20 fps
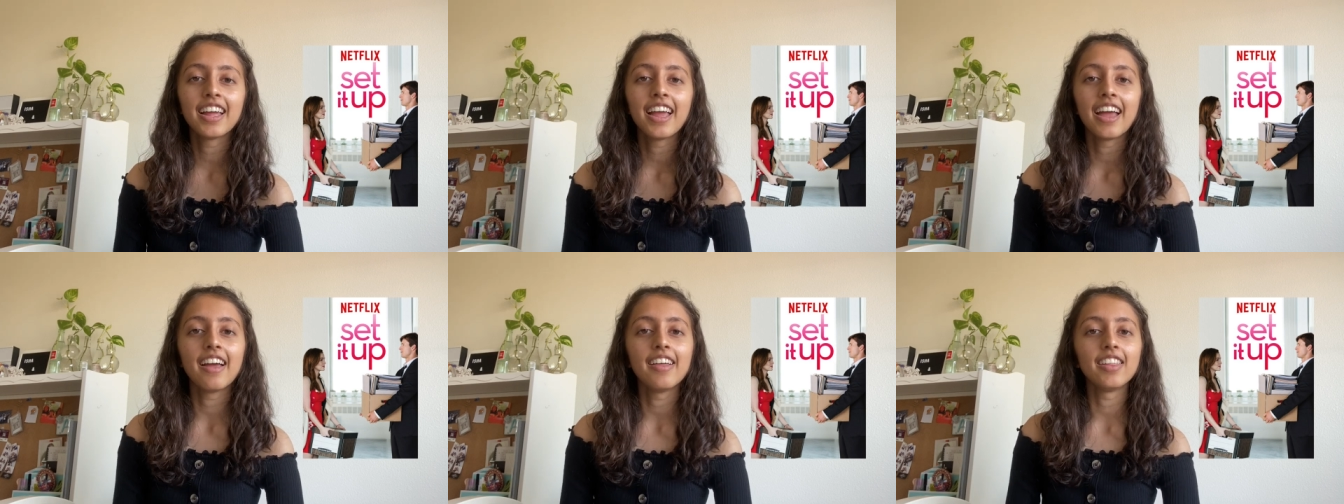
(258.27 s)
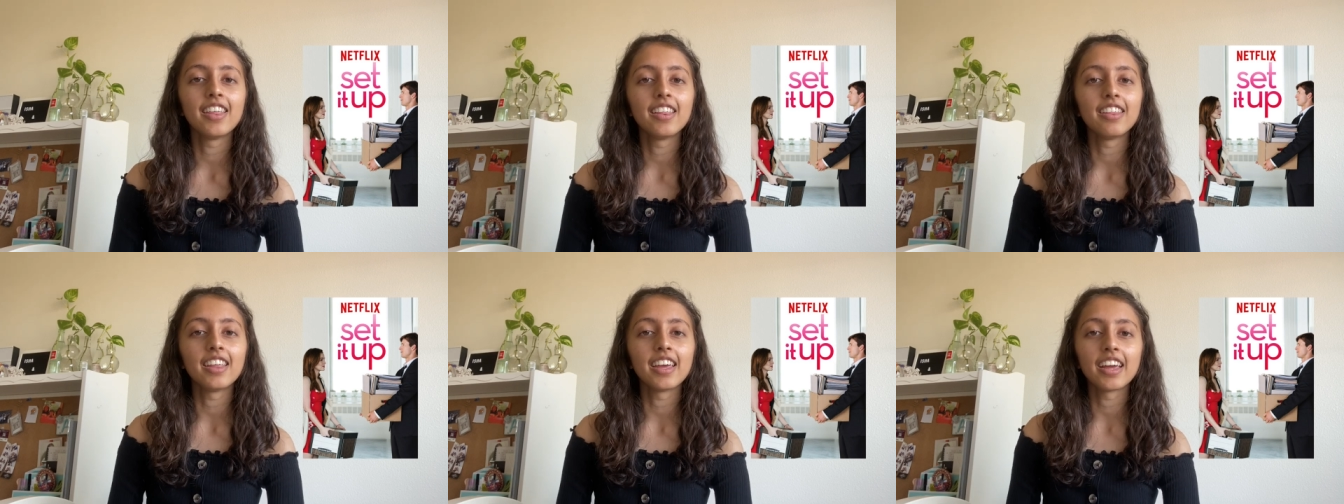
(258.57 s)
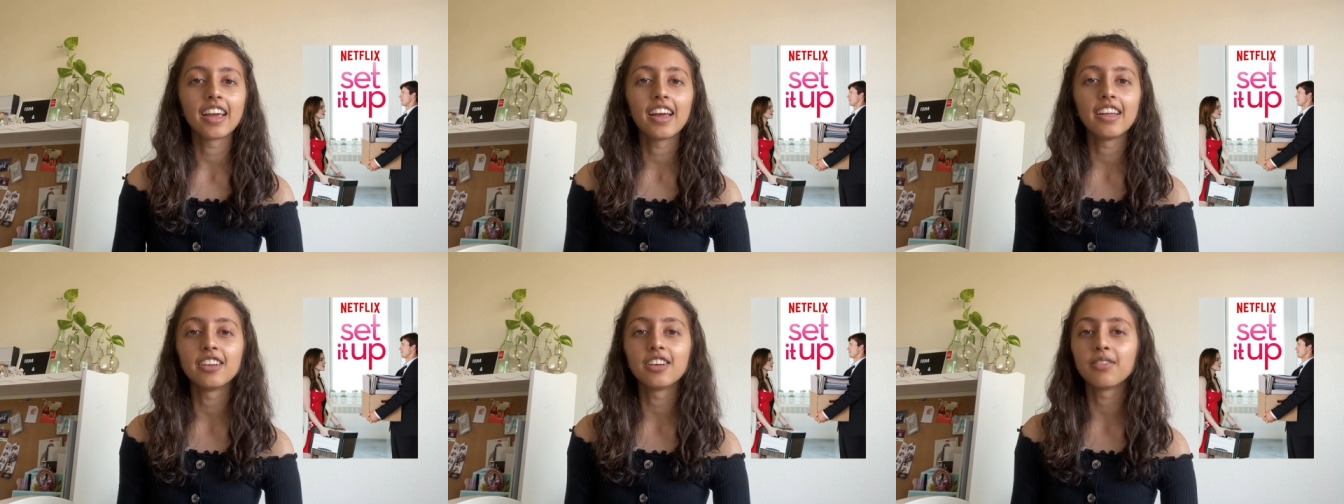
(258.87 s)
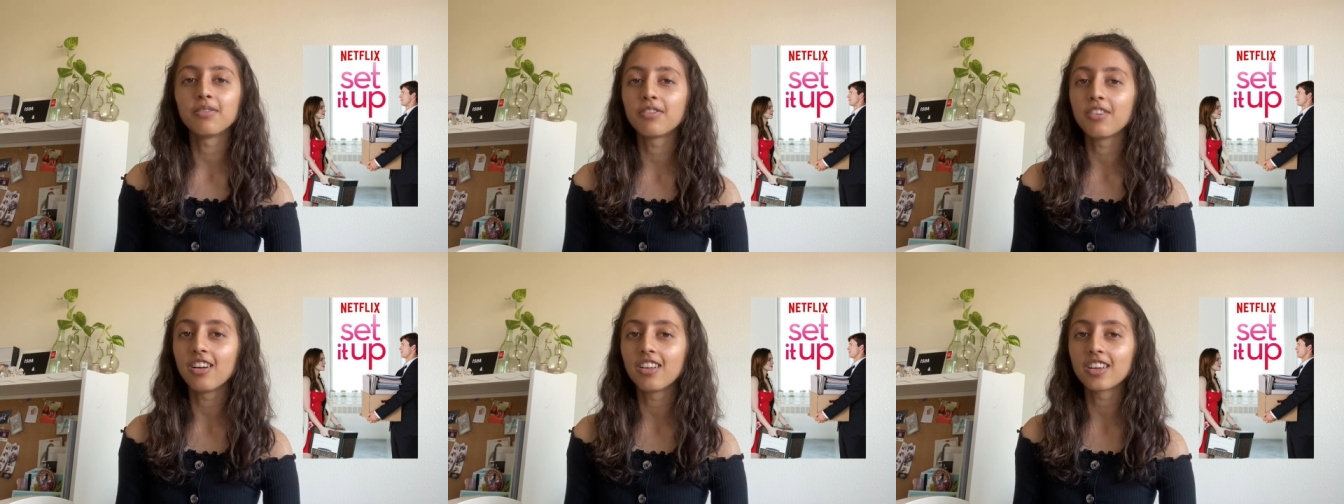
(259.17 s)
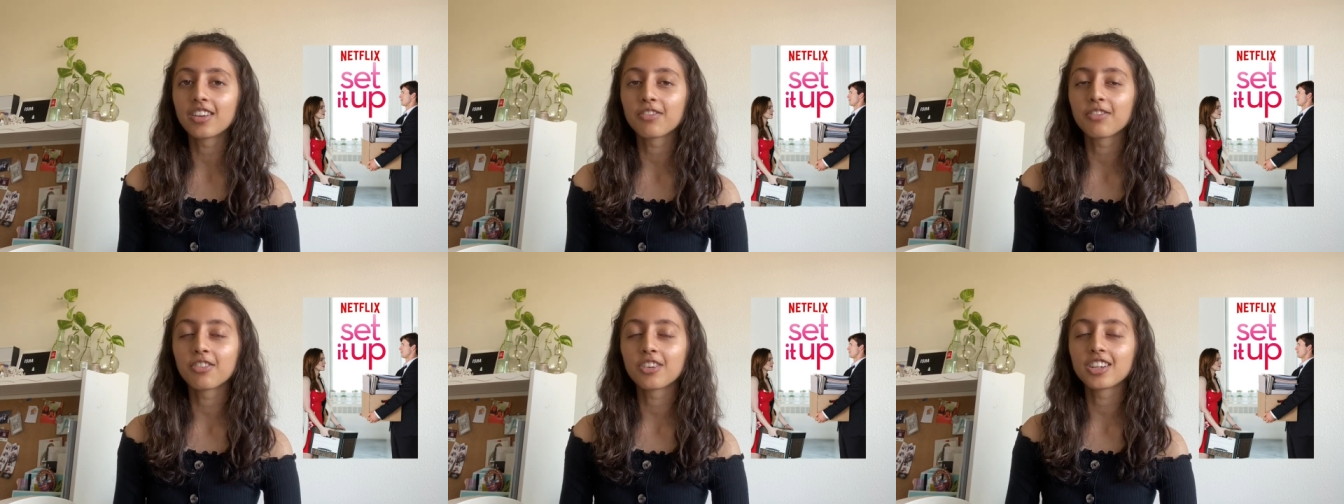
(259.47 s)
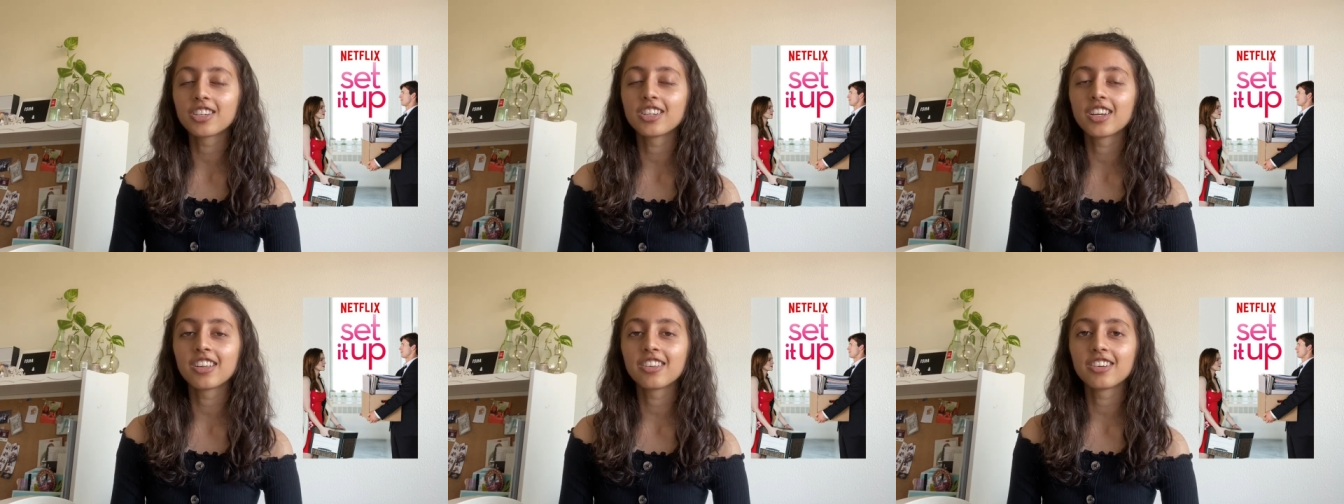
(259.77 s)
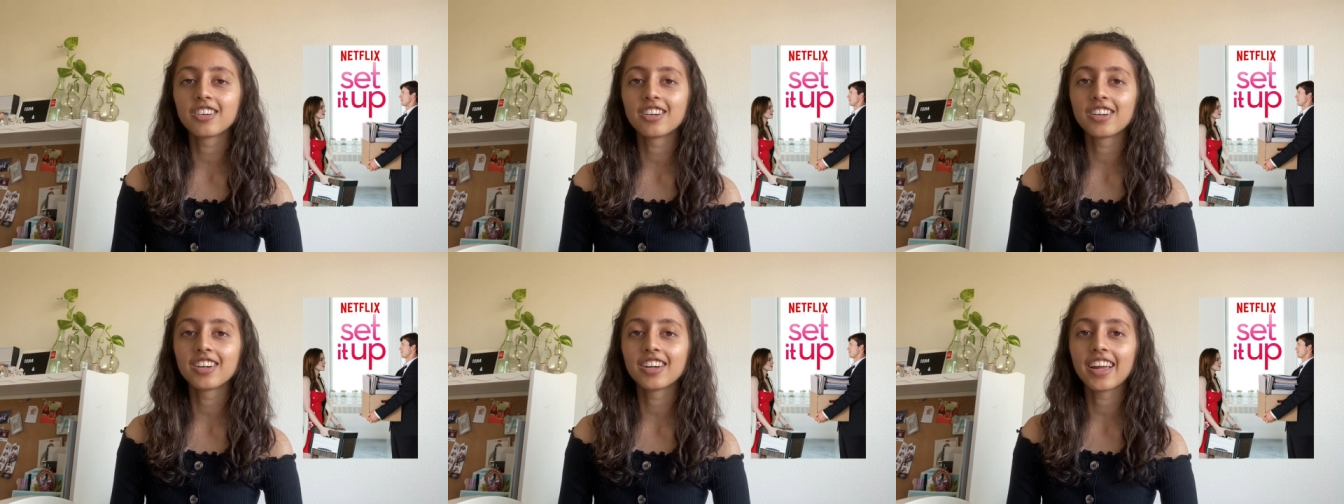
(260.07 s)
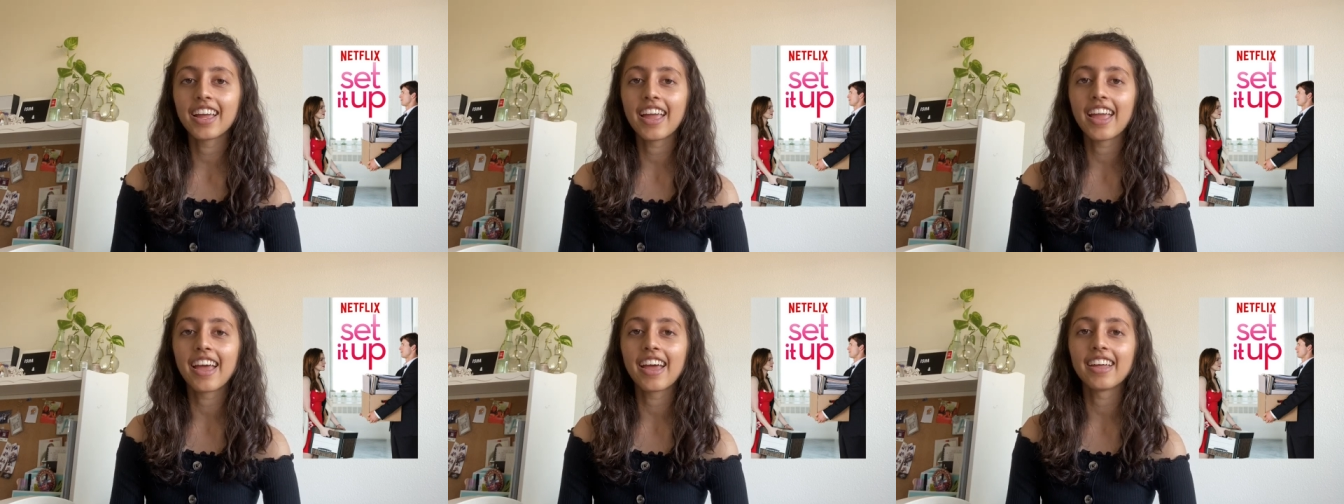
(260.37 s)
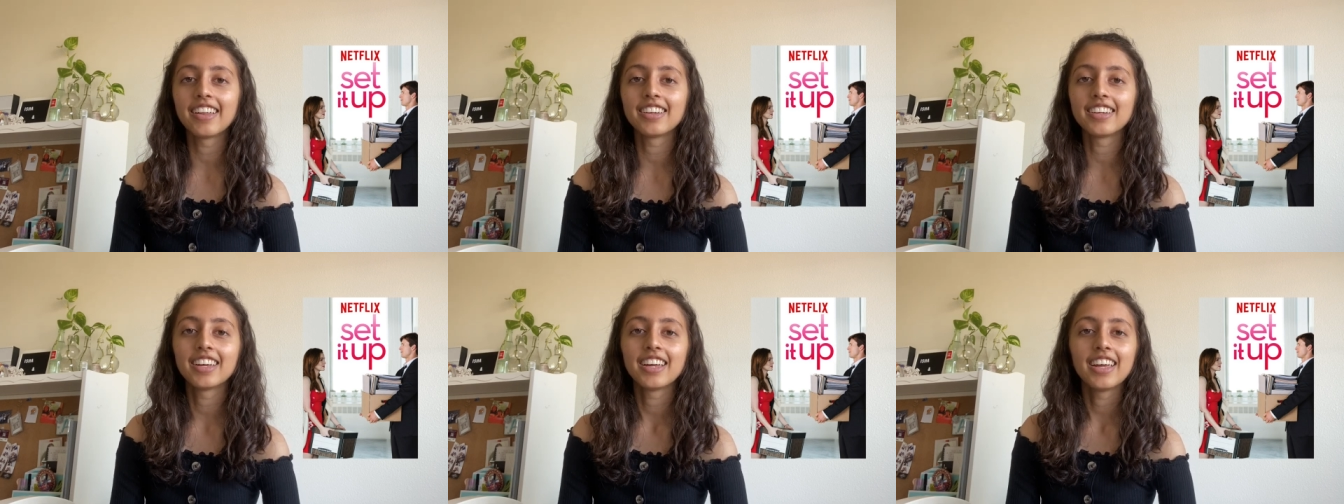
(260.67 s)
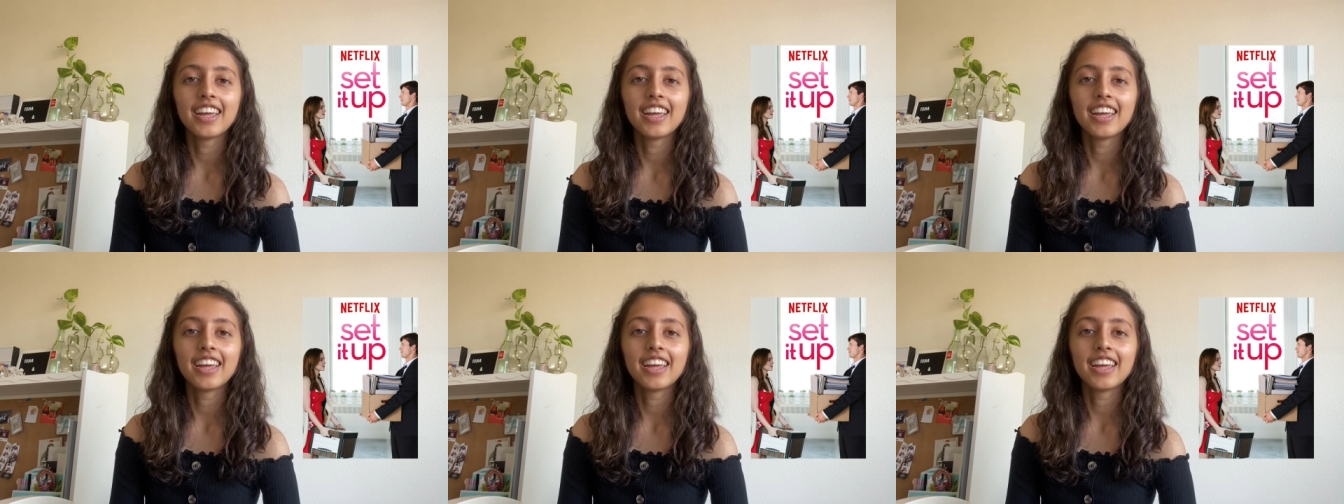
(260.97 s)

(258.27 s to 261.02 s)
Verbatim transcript: and then they end up falling for each other and